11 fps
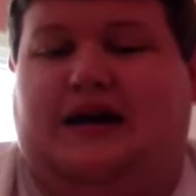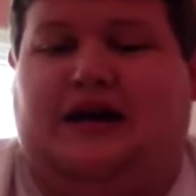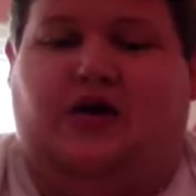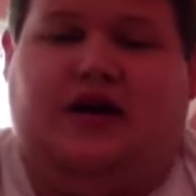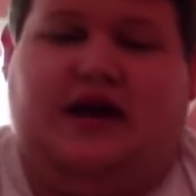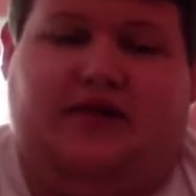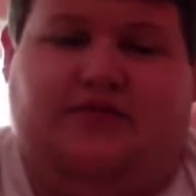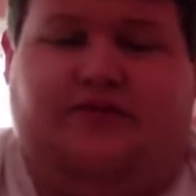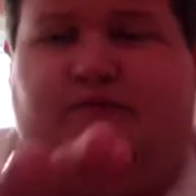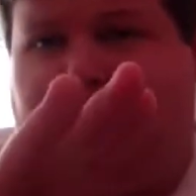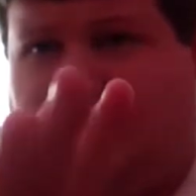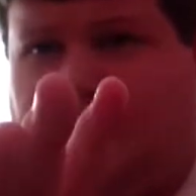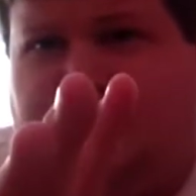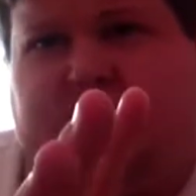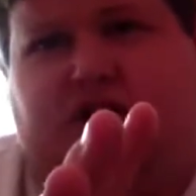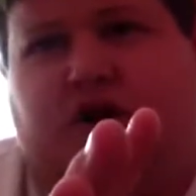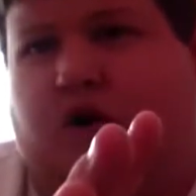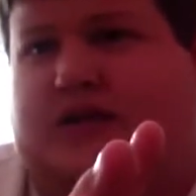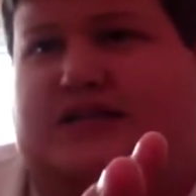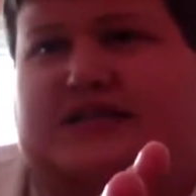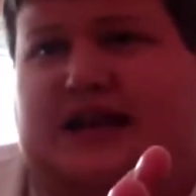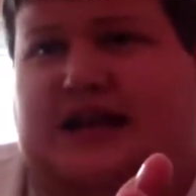okay, I'm just gonna go ahead and
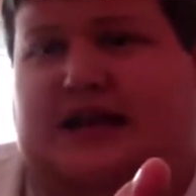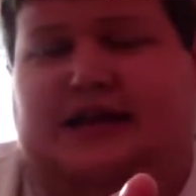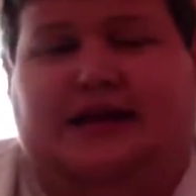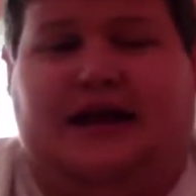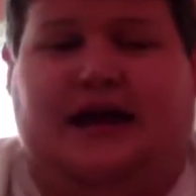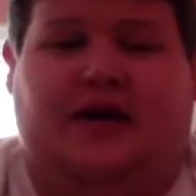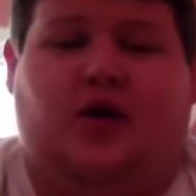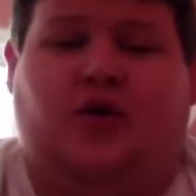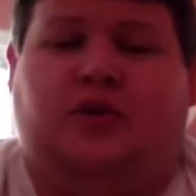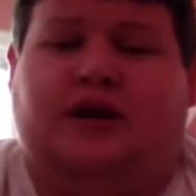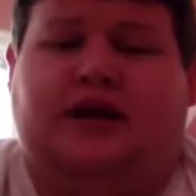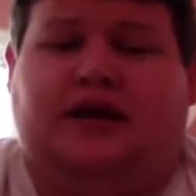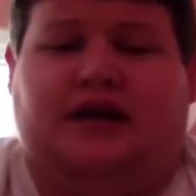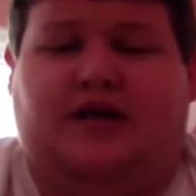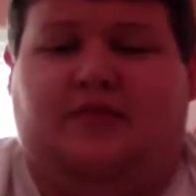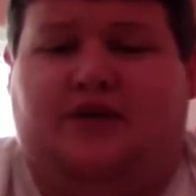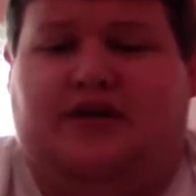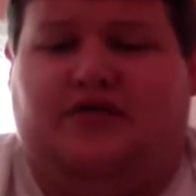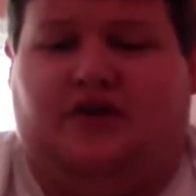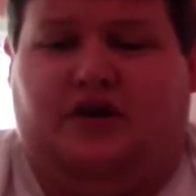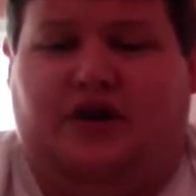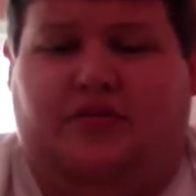say it, and I know I'm gonna get a lot of beef
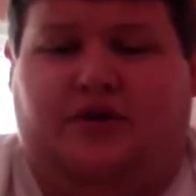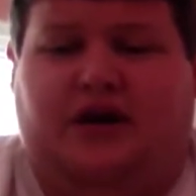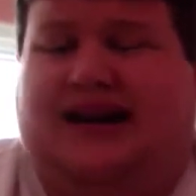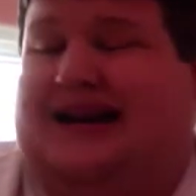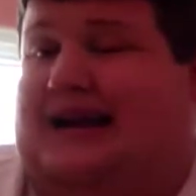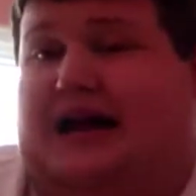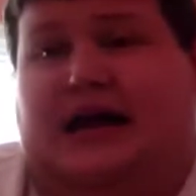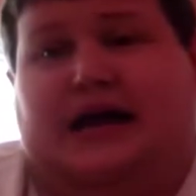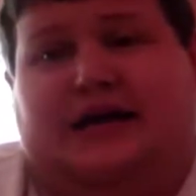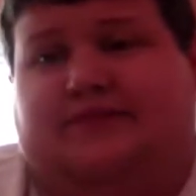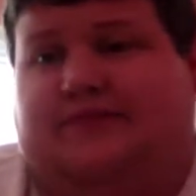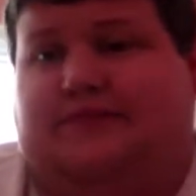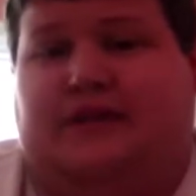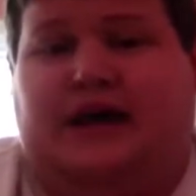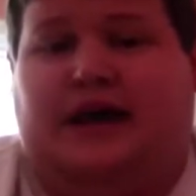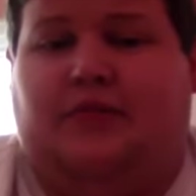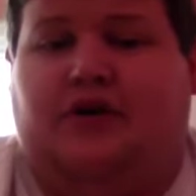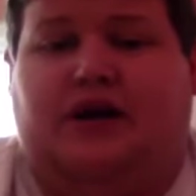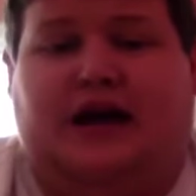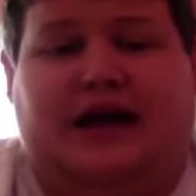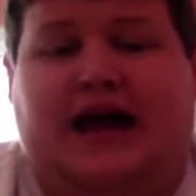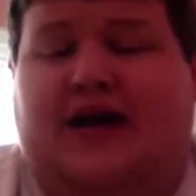on it, but
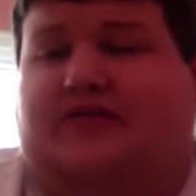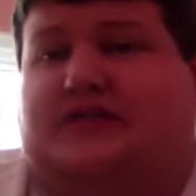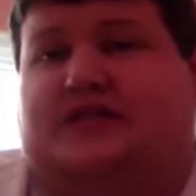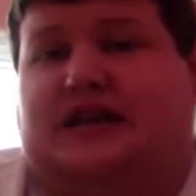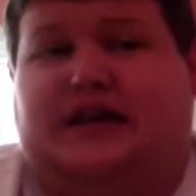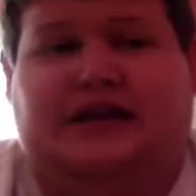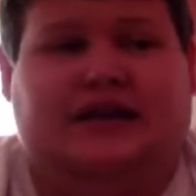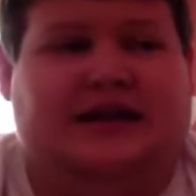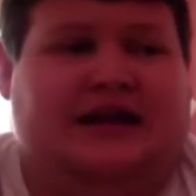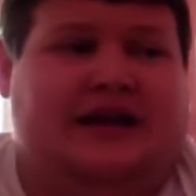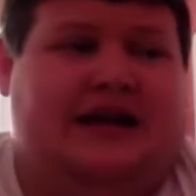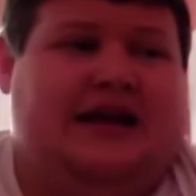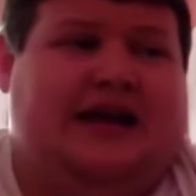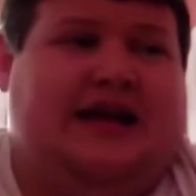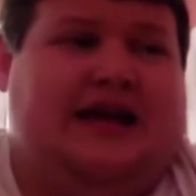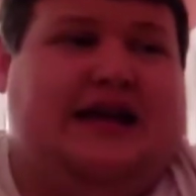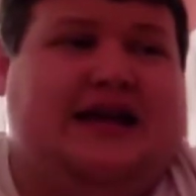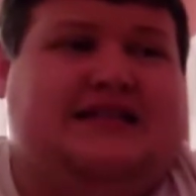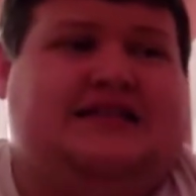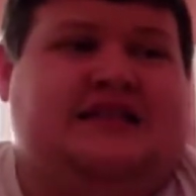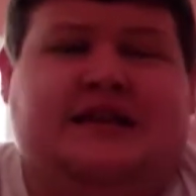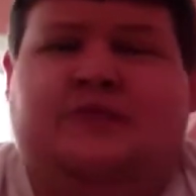I have to say it. It
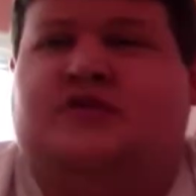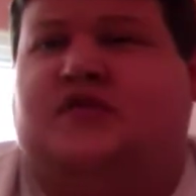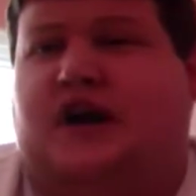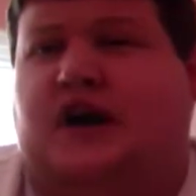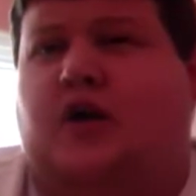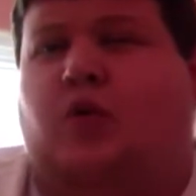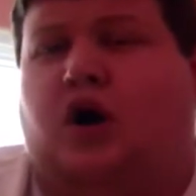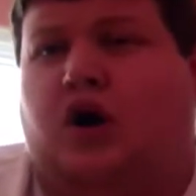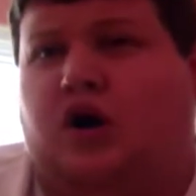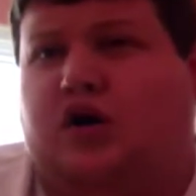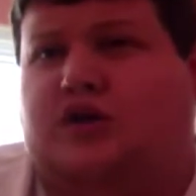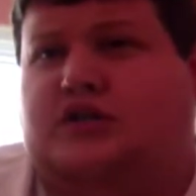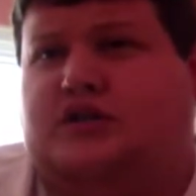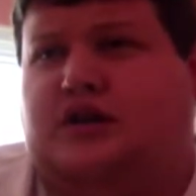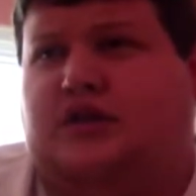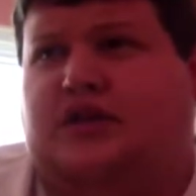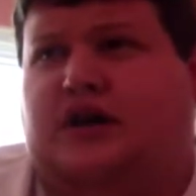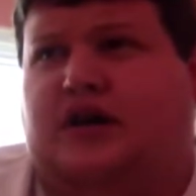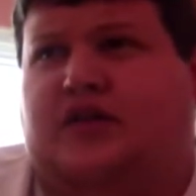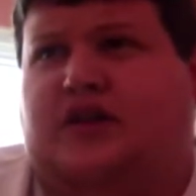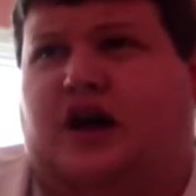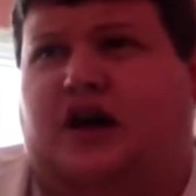seems very rehearsed.
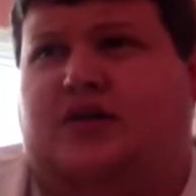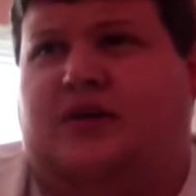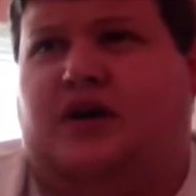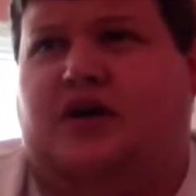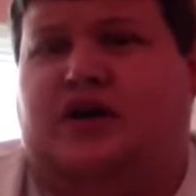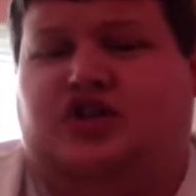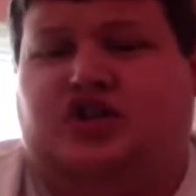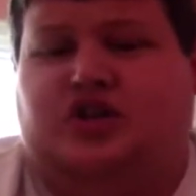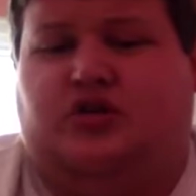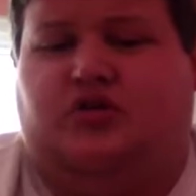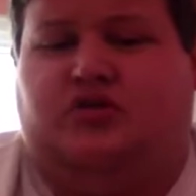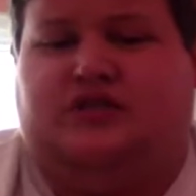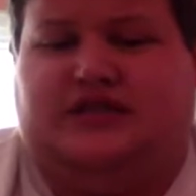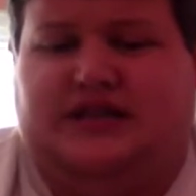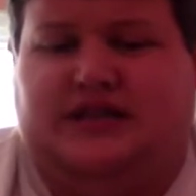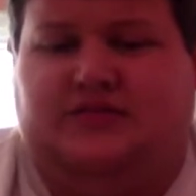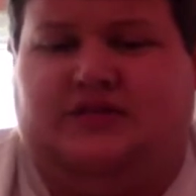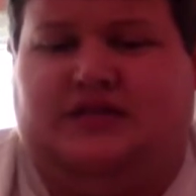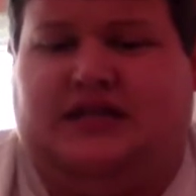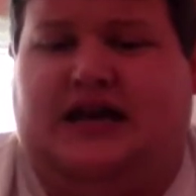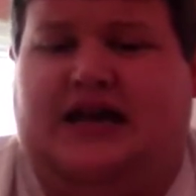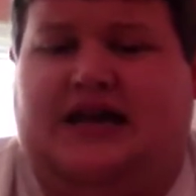The documentary in general seems
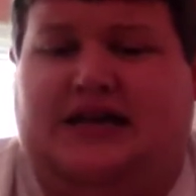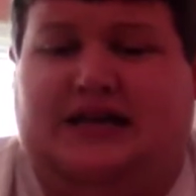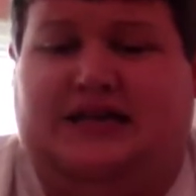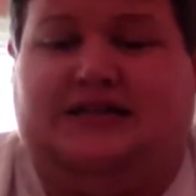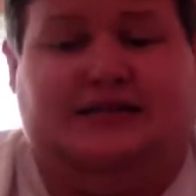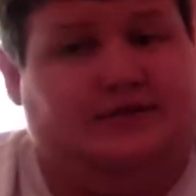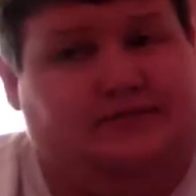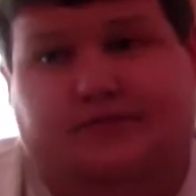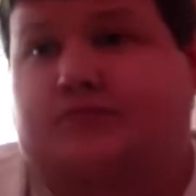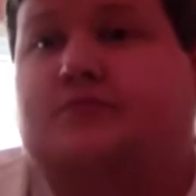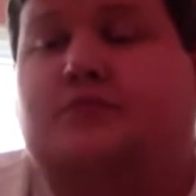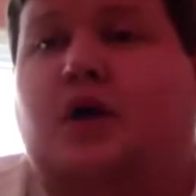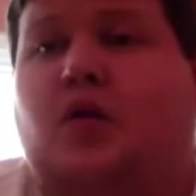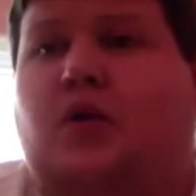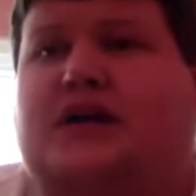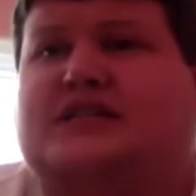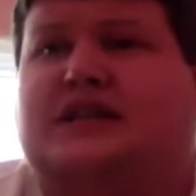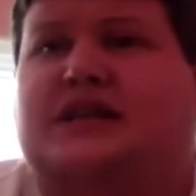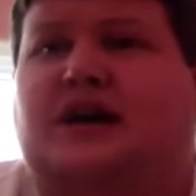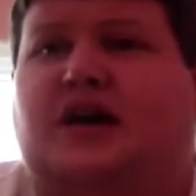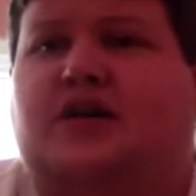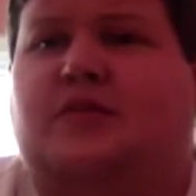like it's a wrestling
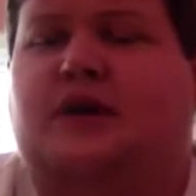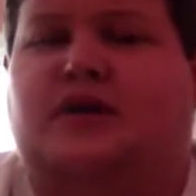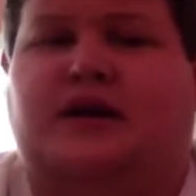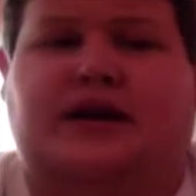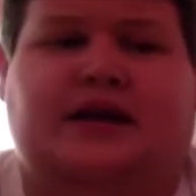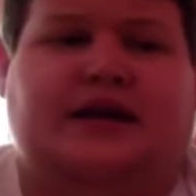documentary.